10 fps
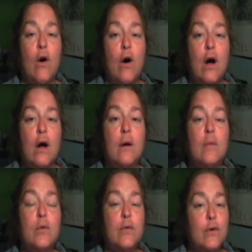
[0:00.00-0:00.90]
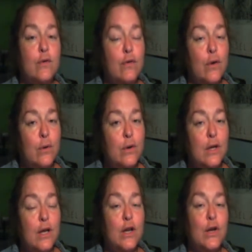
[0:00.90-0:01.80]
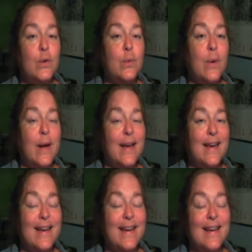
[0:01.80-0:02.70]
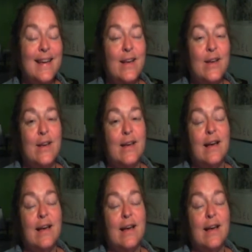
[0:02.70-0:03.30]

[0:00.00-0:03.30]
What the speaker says: we are moving forward in a new way.